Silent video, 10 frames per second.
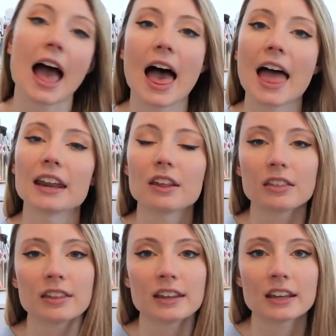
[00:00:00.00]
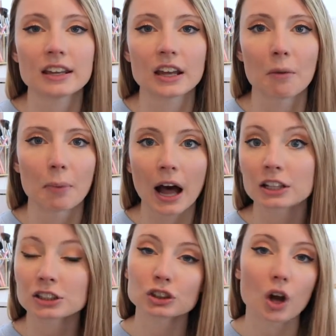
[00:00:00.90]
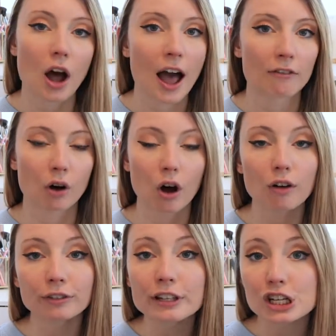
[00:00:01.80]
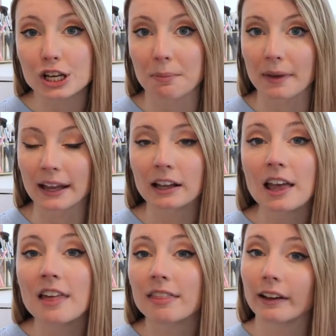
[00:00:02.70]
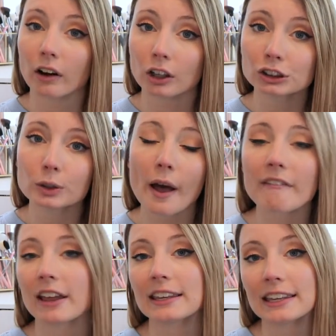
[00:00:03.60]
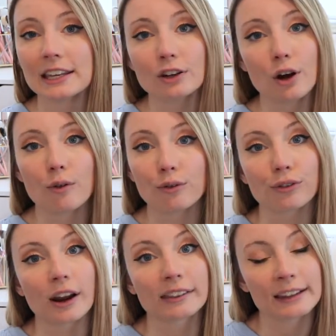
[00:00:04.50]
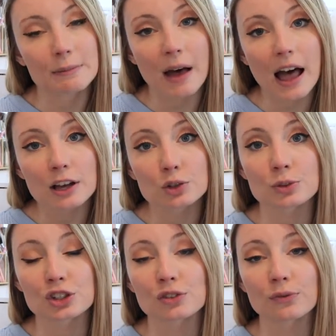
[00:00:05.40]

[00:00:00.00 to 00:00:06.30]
And the boxes have all free shipping. They also have a keto friendly box, which is